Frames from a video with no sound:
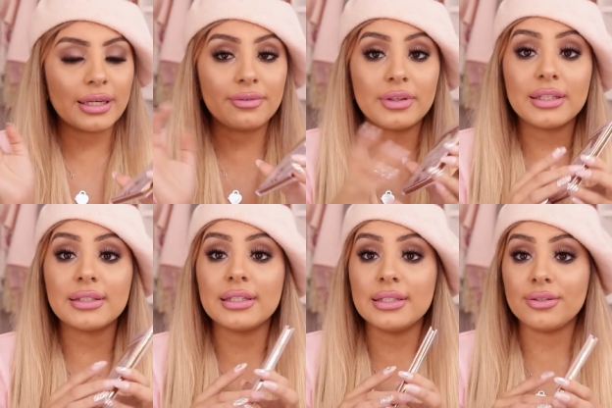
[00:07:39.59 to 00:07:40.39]
gift
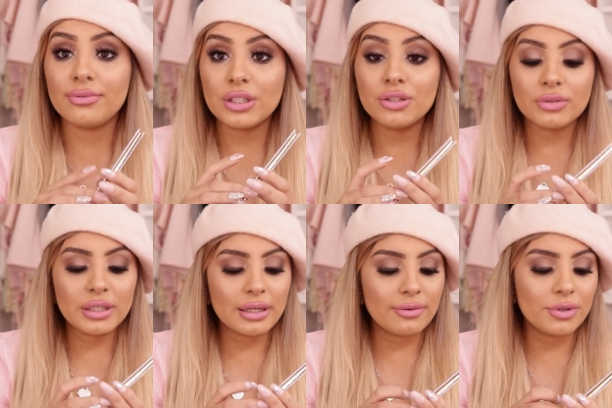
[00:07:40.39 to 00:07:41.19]
these
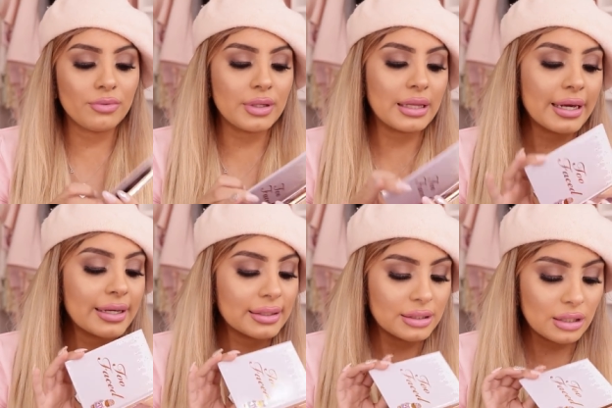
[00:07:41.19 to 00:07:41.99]
individually if you would
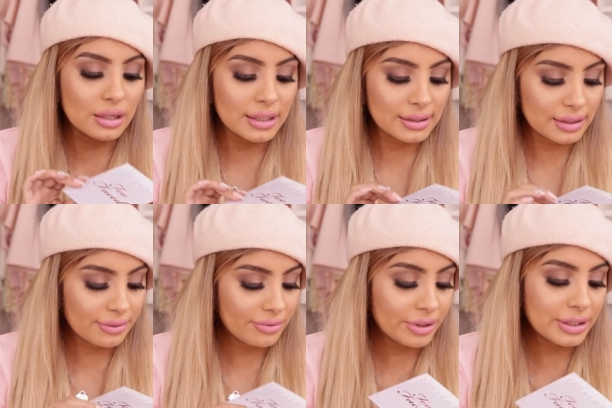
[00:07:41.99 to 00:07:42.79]
like as stocking
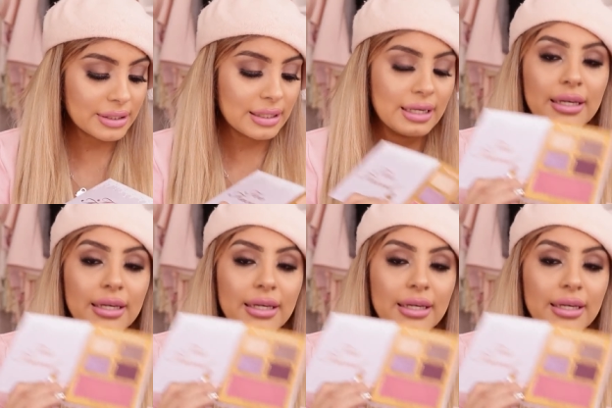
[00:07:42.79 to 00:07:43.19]
stuffers.